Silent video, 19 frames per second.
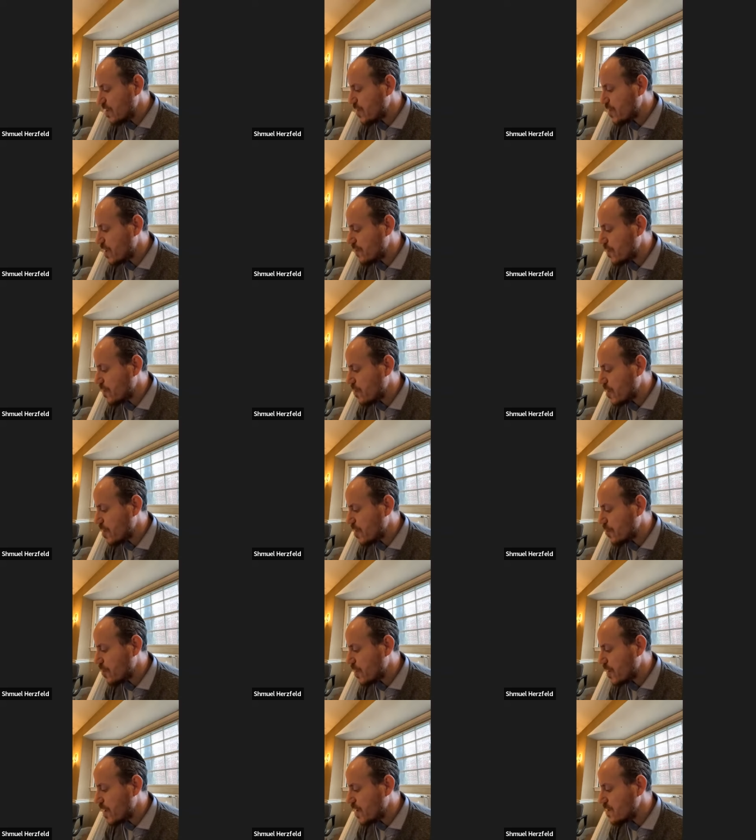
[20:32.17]
bring it from another
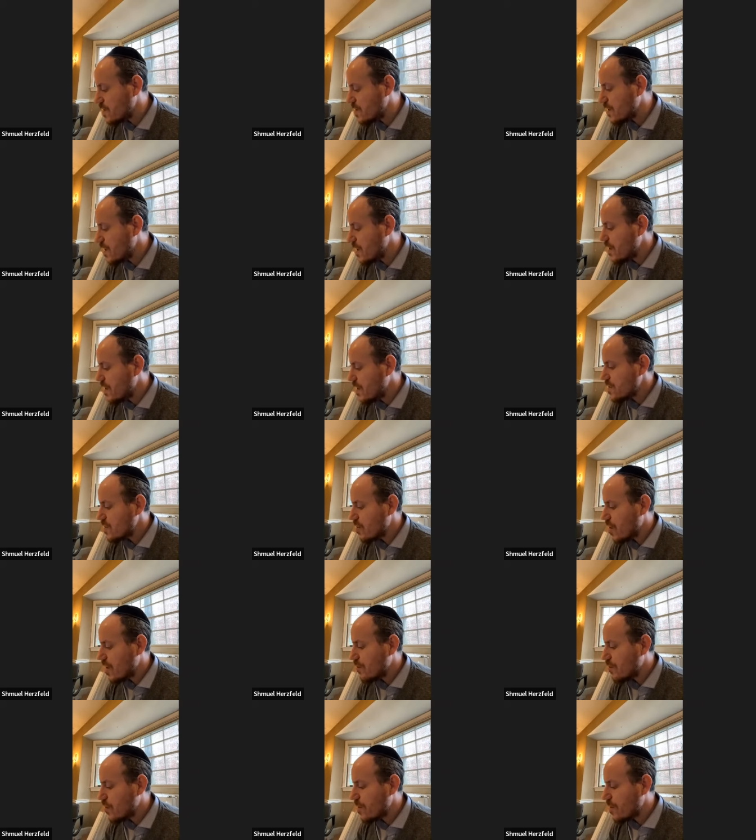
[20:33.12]
place. So
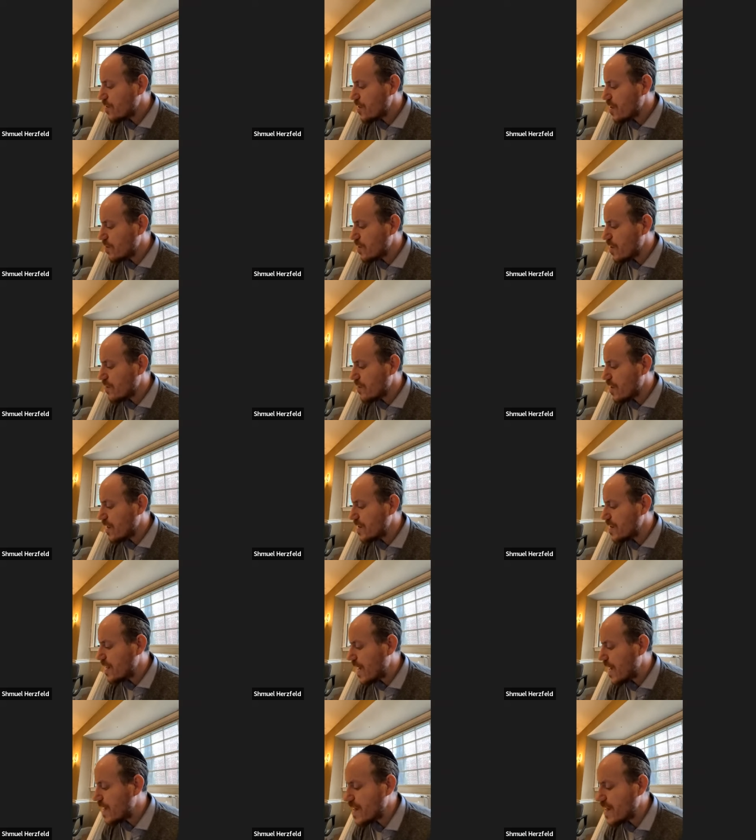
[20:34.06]
Amar Rabbi
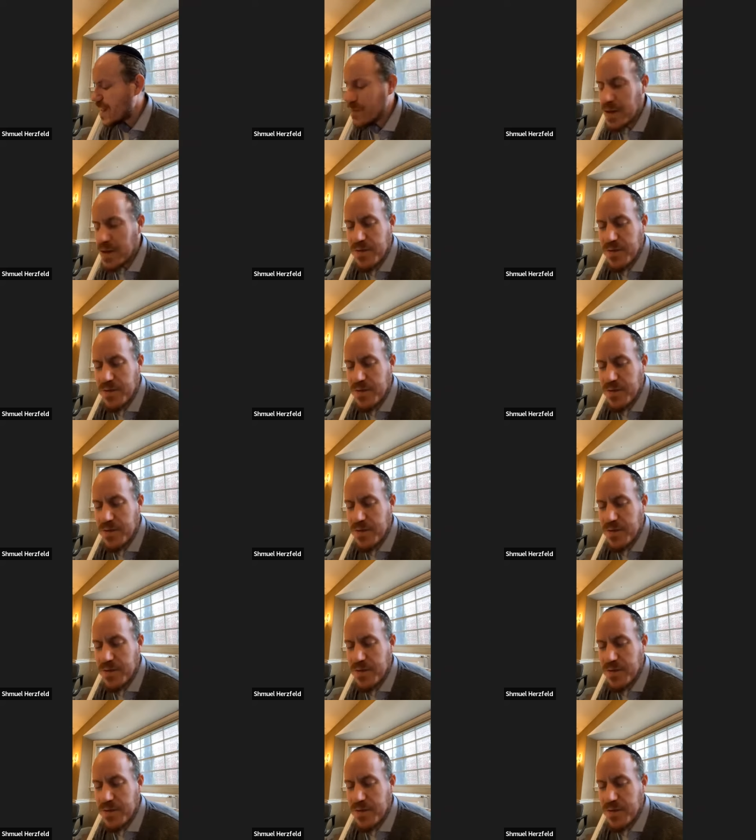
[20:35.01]
he